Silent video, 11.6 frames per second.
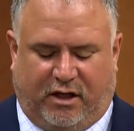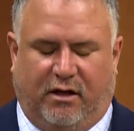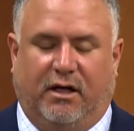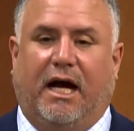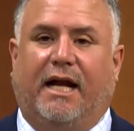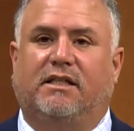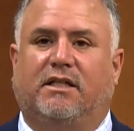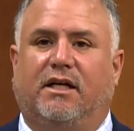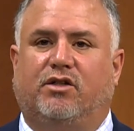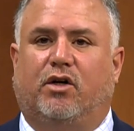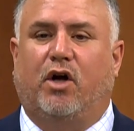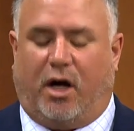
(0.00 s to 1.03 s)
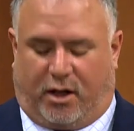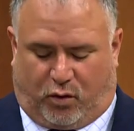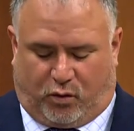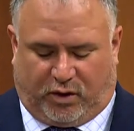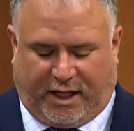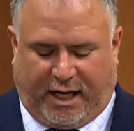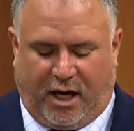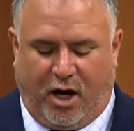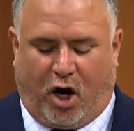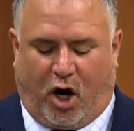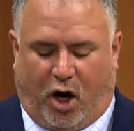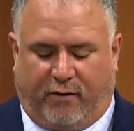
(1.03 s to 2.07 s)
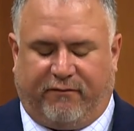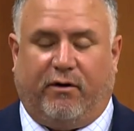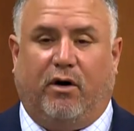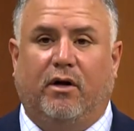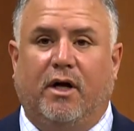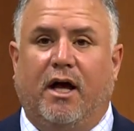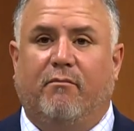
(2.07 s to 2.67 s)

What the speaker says: United States are not only harmful,